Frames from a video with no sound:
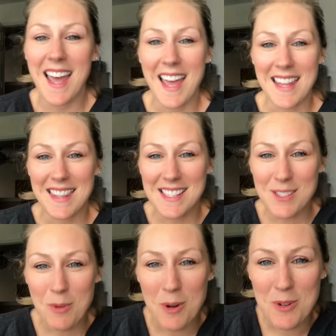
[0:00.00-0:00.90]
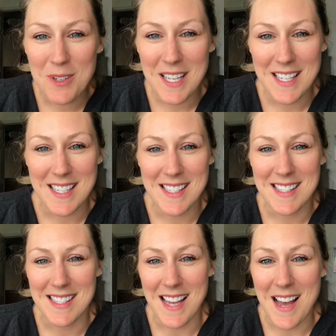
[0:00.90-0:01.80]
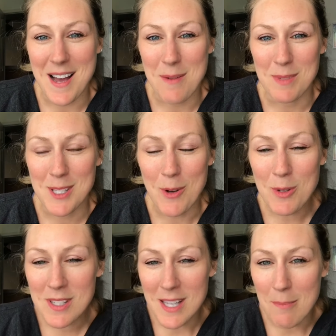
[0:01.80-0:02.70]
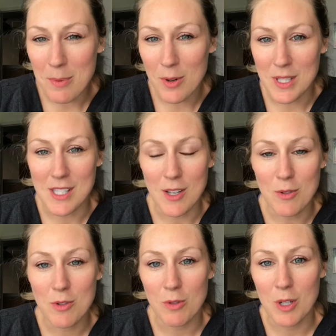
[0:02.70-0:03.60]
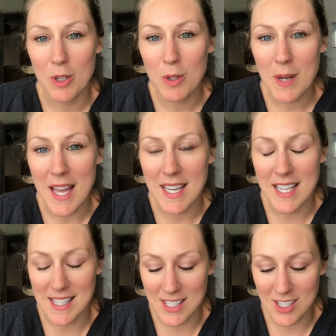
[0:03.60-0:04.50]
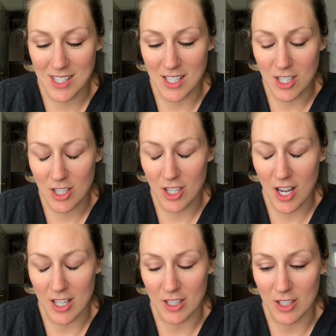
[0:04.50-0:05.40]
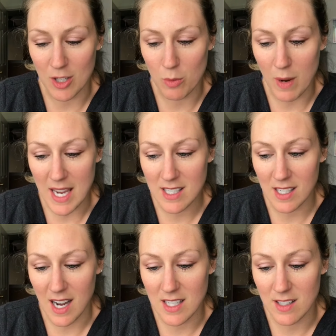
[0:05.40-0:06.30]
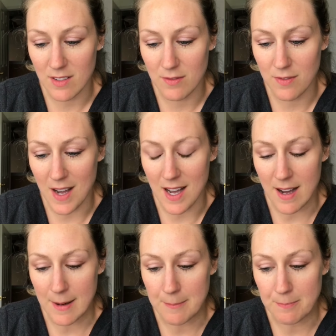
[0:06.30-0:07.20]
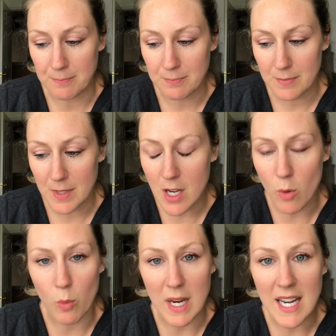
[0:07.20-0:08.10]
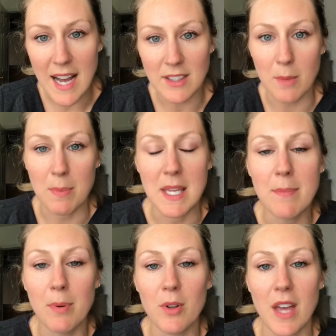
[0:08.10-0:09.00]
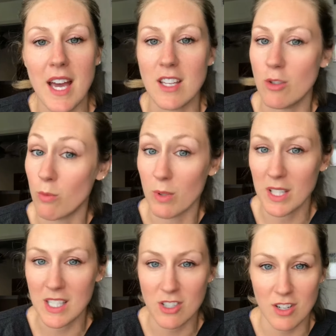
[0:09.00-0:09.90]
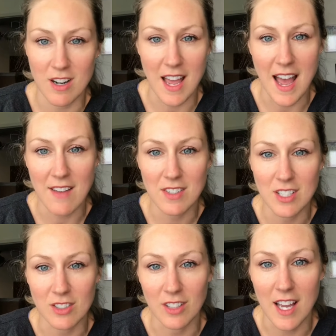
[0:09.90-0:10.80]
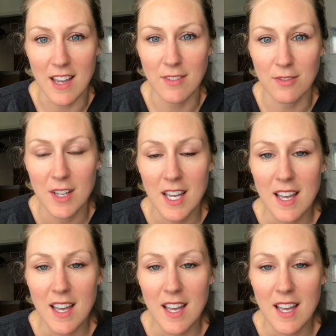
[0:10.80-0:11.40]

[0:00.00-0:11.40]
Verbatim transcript: And this quote is so simple and so true, and it's just such a good way to kind of, weed out the people that you really shouldn't have in your life.